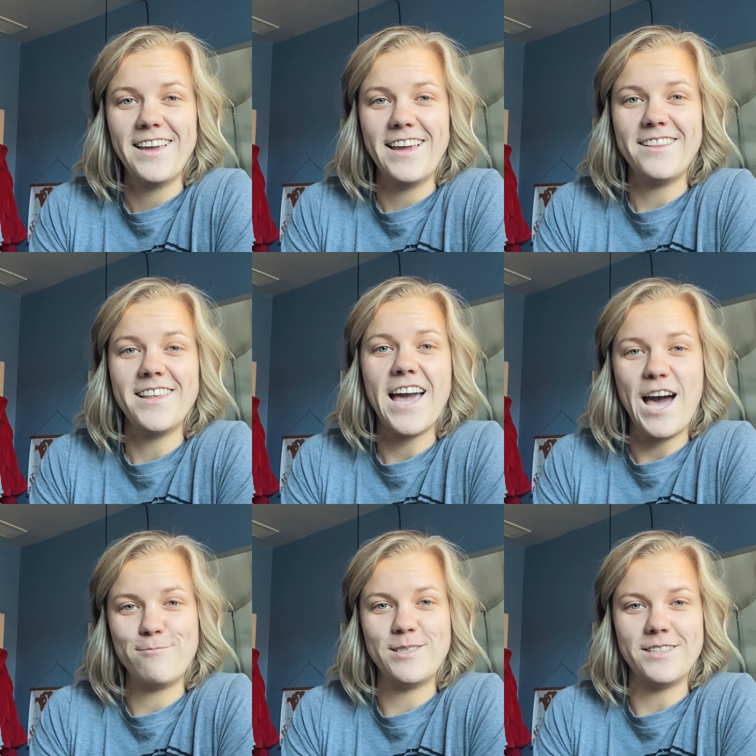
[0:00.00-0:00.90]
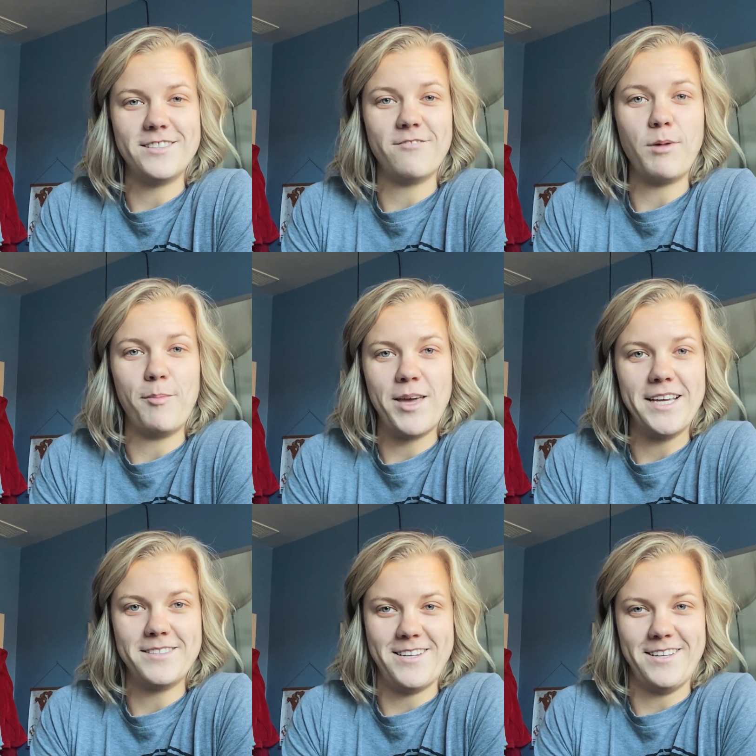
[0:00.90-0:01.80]
In the absence of my
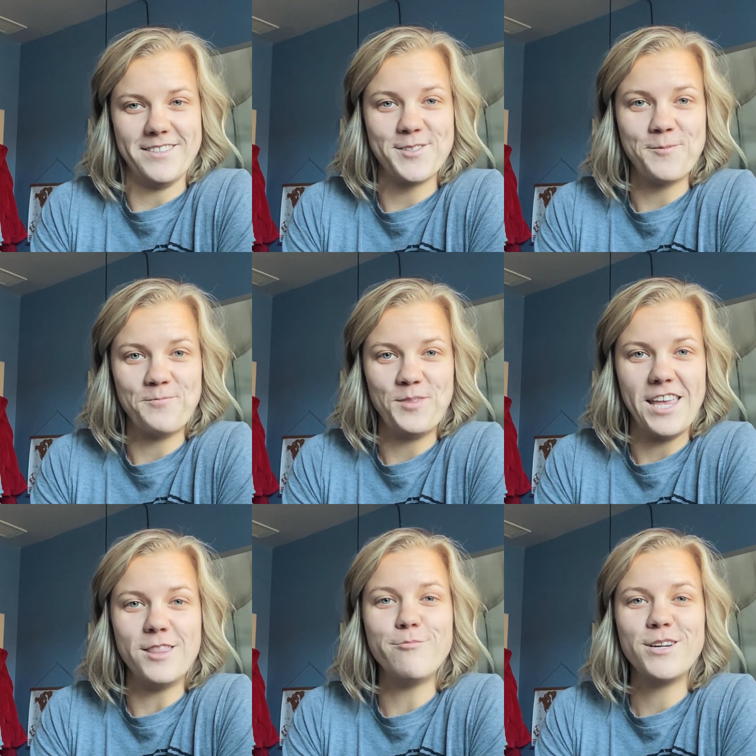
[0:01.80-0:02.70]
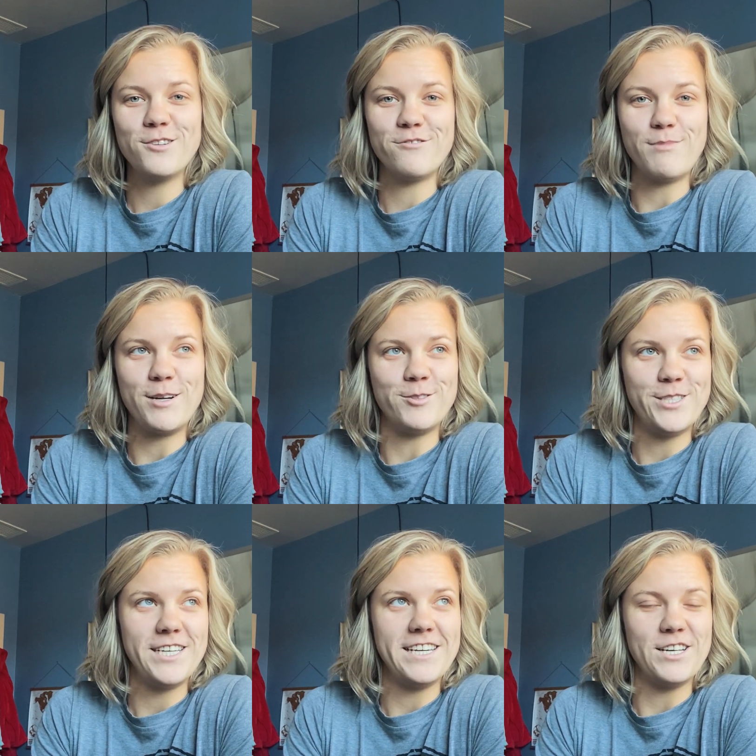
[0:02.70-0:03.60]
pasties, in the middle of my
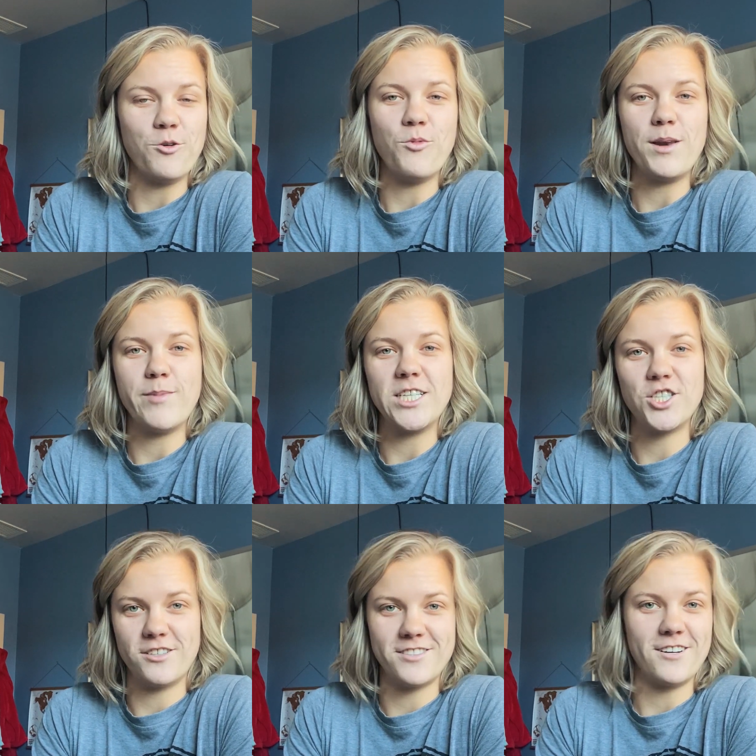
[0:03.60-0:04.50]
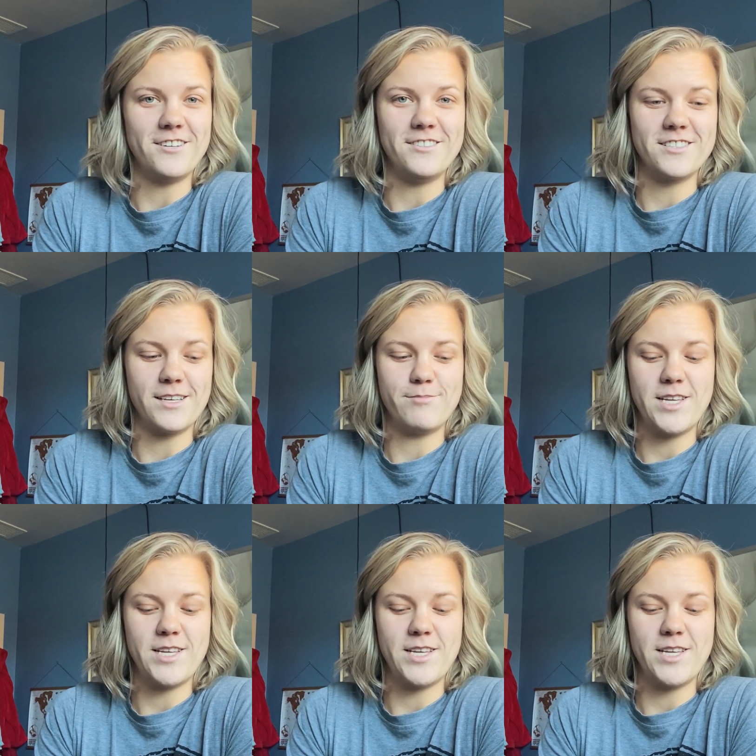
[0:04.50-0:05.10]
routine, when my shirt started to slip